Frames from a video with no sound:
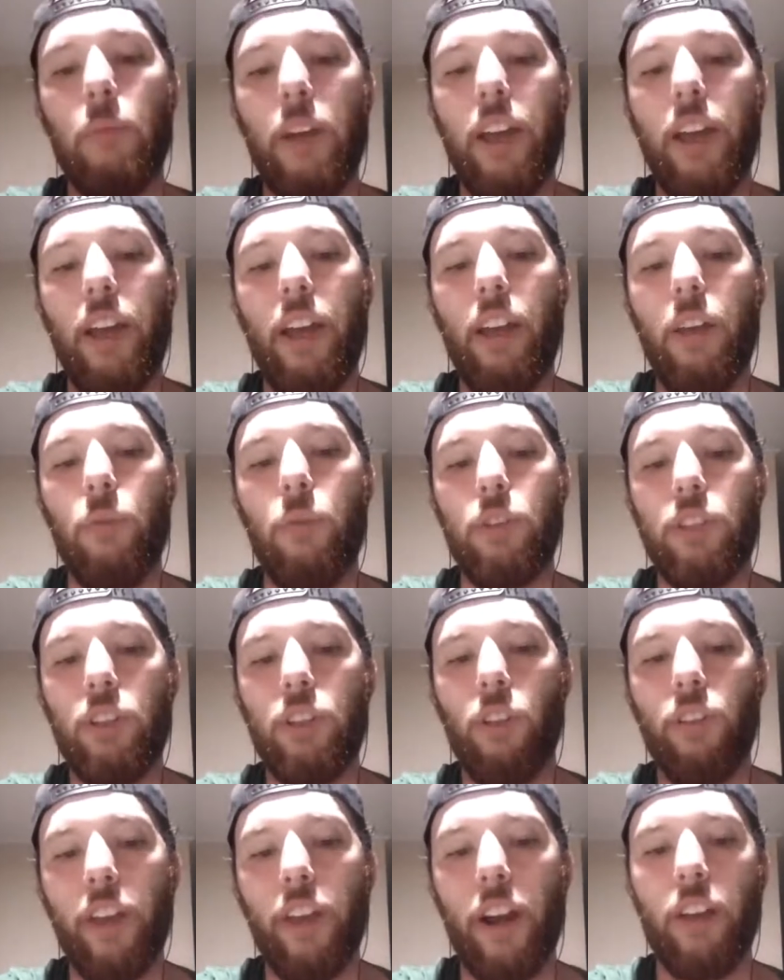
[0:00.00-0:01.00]
It was
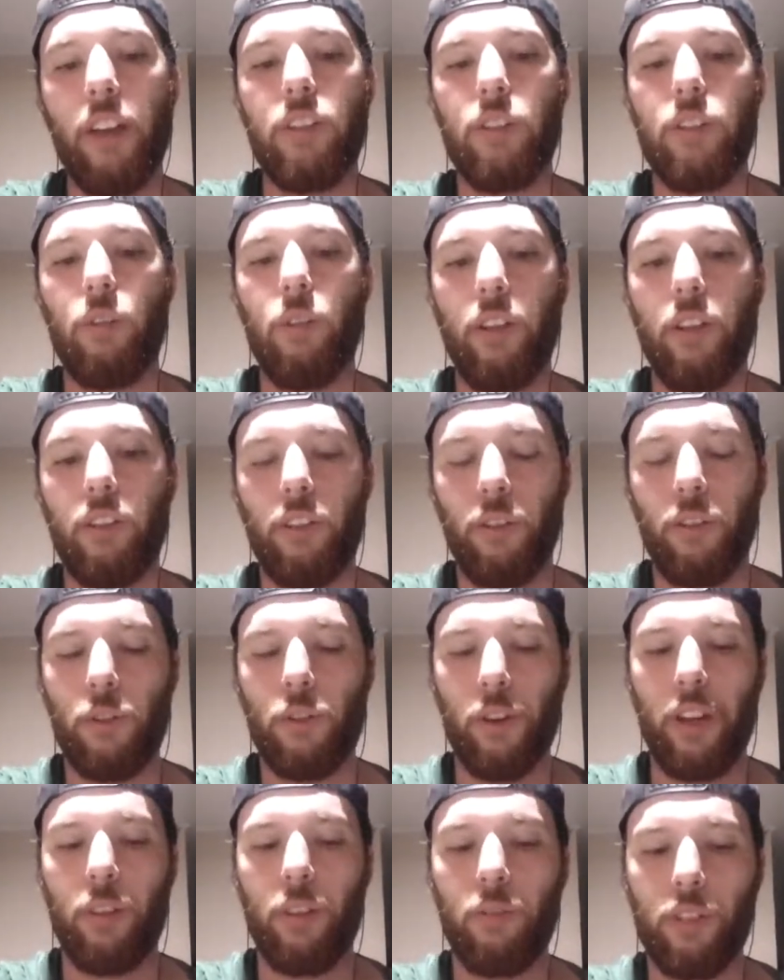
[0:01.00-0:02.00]
still there. The
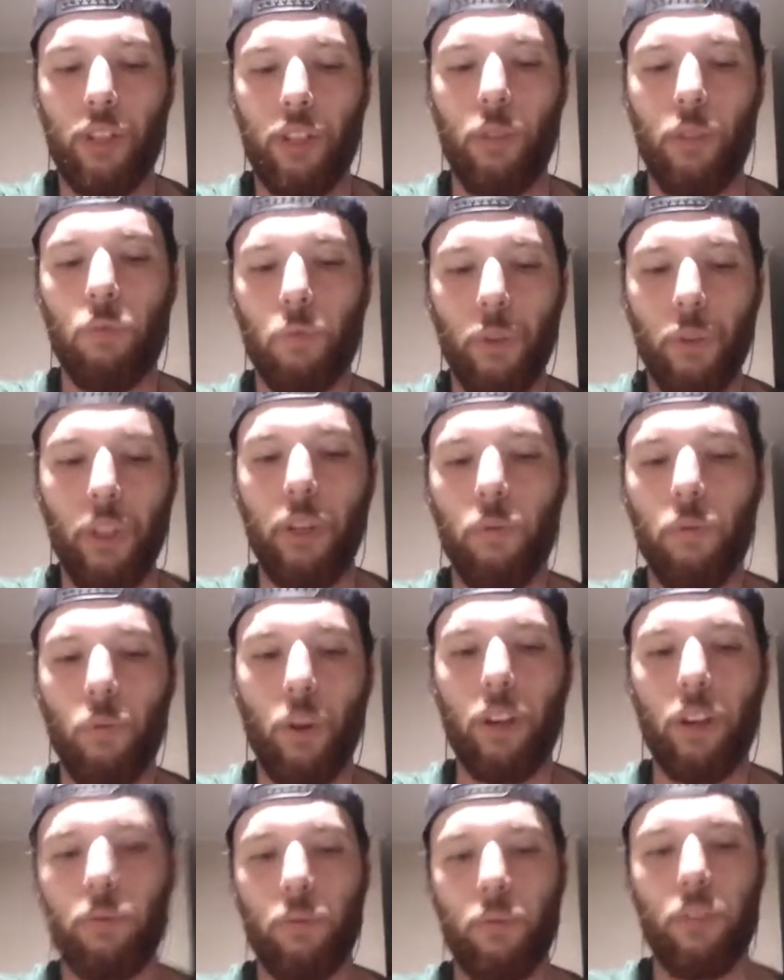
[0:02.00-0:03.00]
drink still really
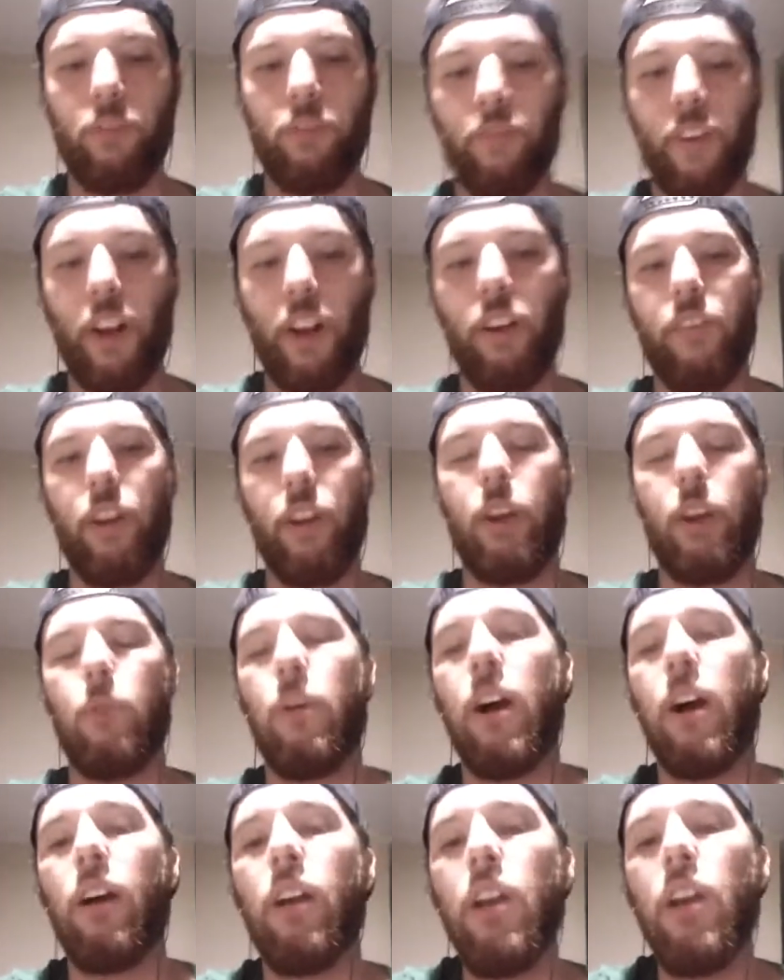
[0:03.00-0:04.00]
worked very, very
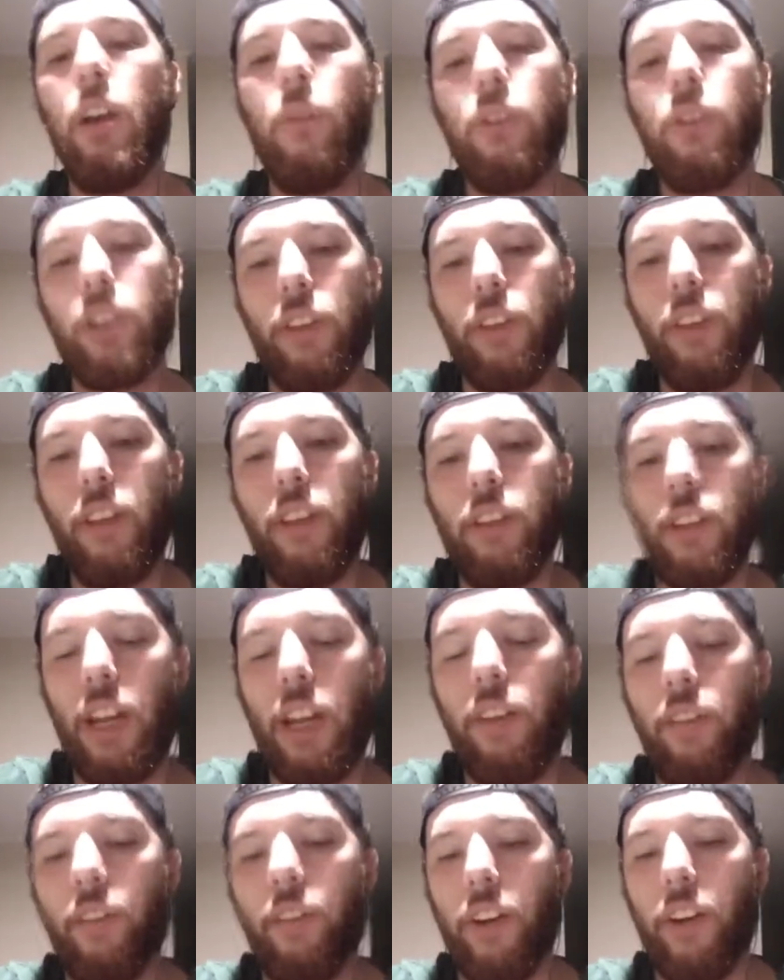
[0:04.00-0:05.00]
well, which I think is
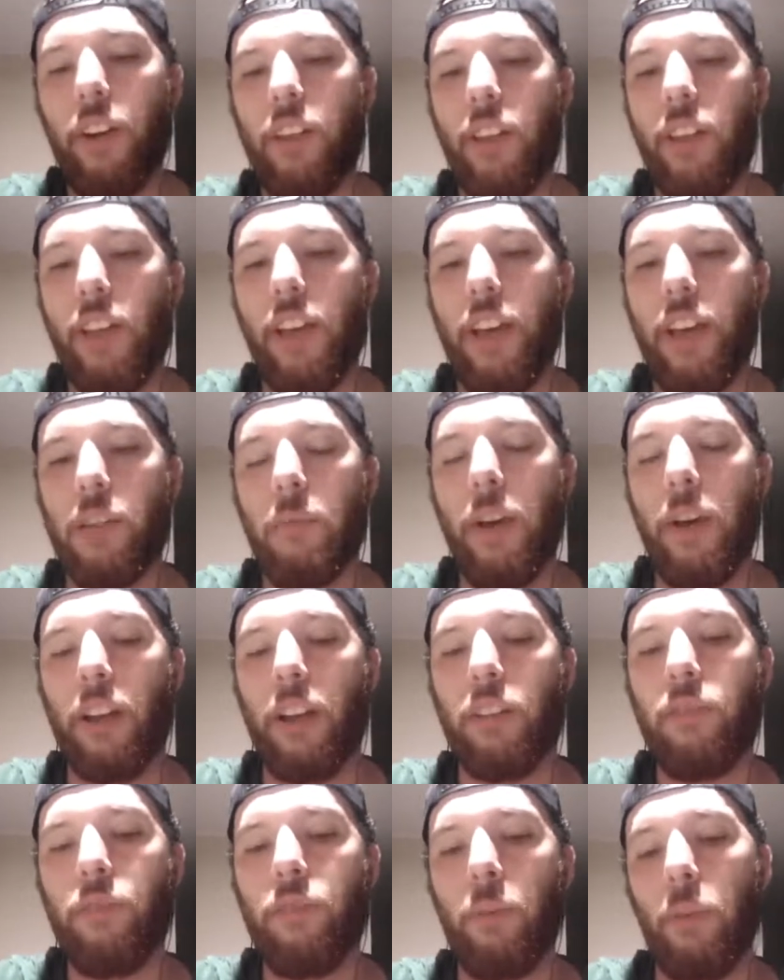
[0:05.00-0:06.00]
kind of a very key
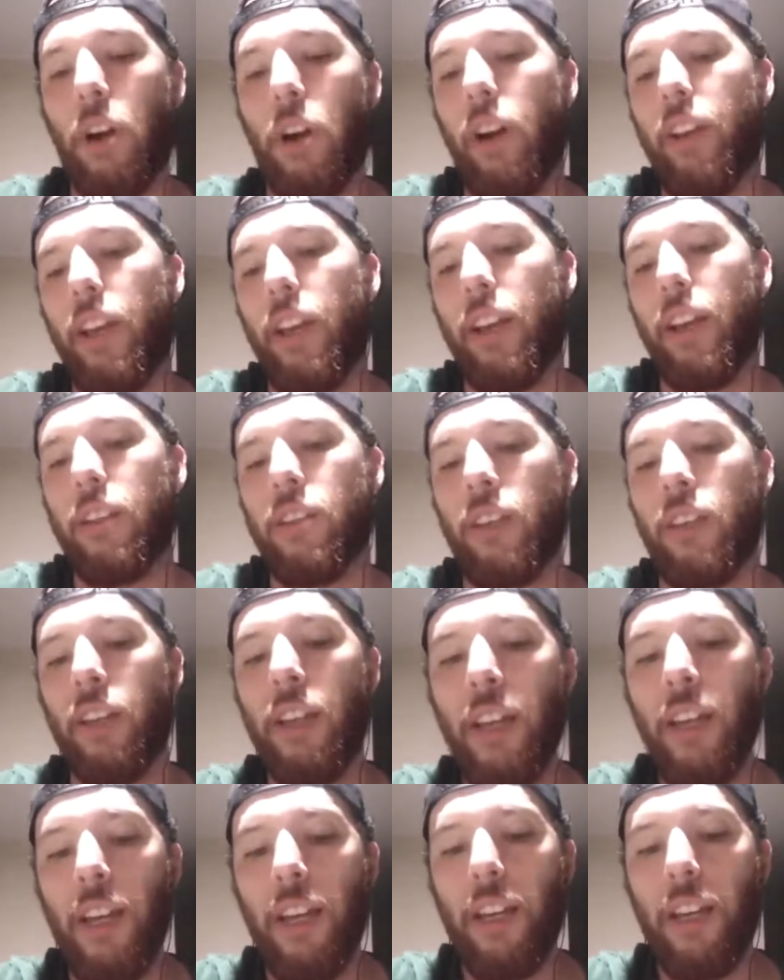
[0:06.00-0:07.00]
aspect for Bacardi
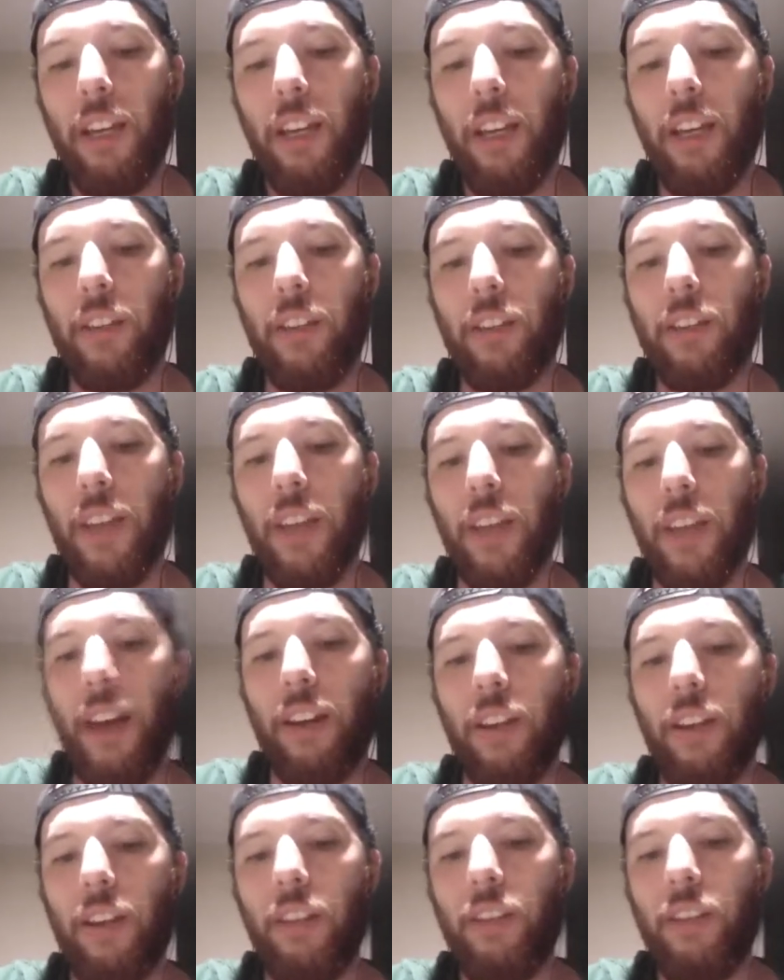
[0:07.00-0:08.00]
Legacy, is
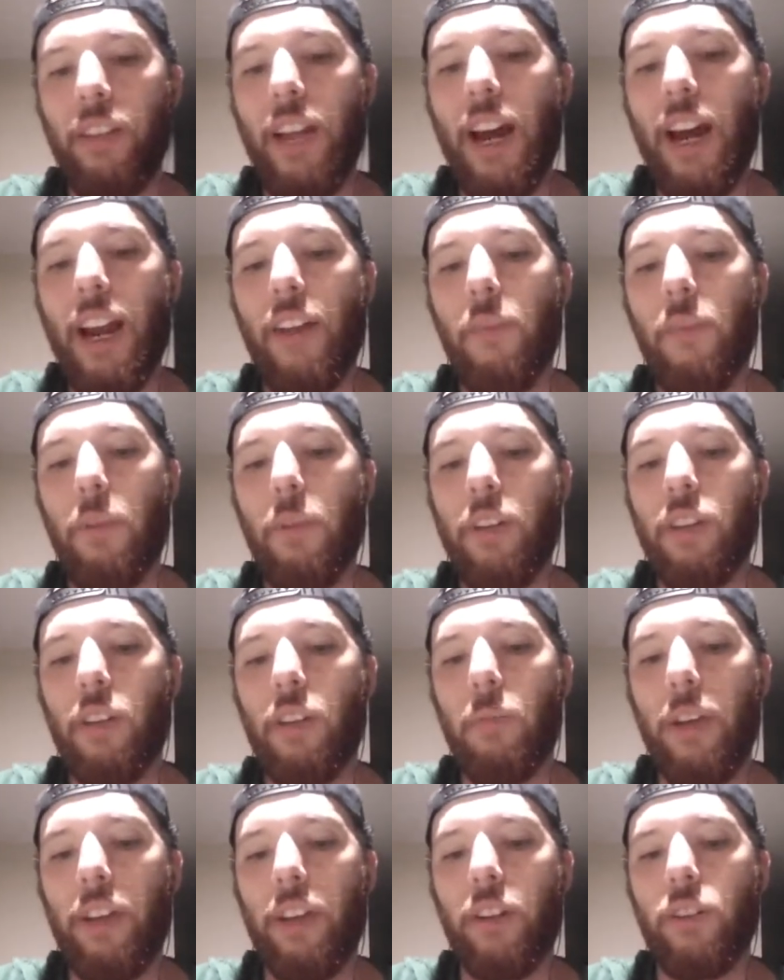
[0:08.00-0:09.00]
that not everybody's
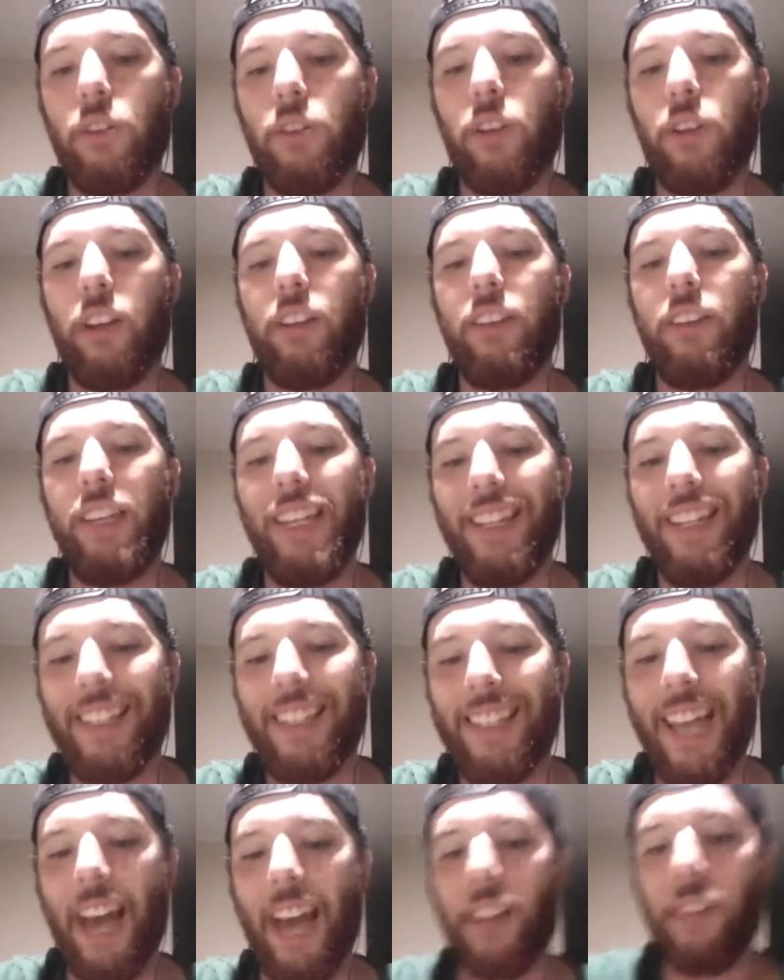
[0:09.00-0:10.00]
going to make your drink the
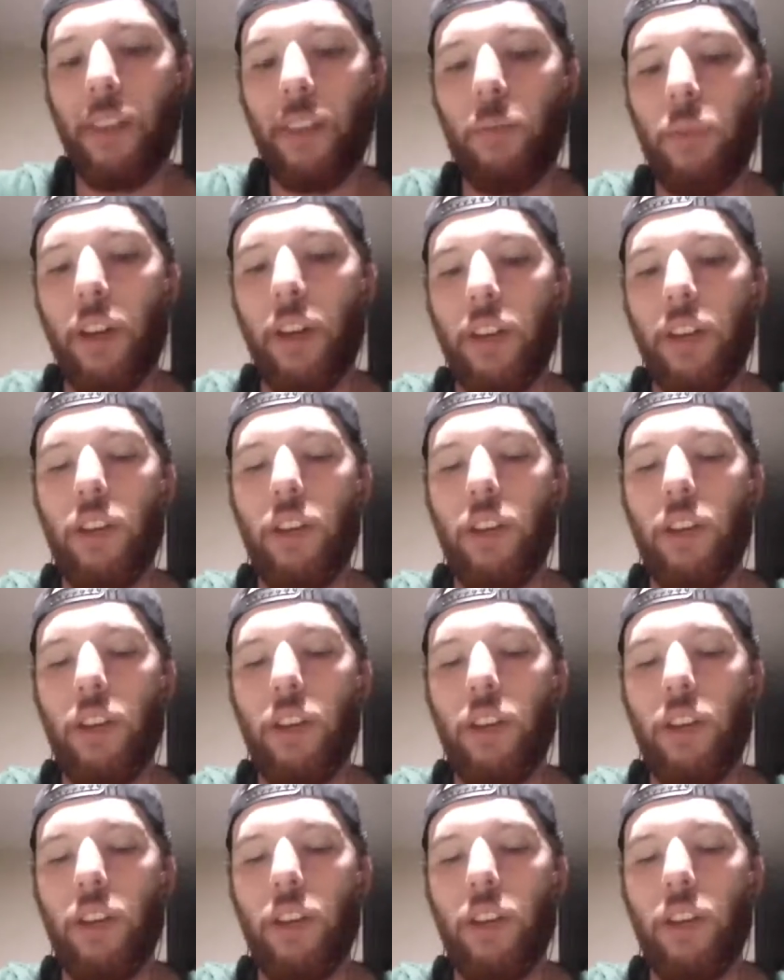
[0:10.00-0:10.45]
exact same way.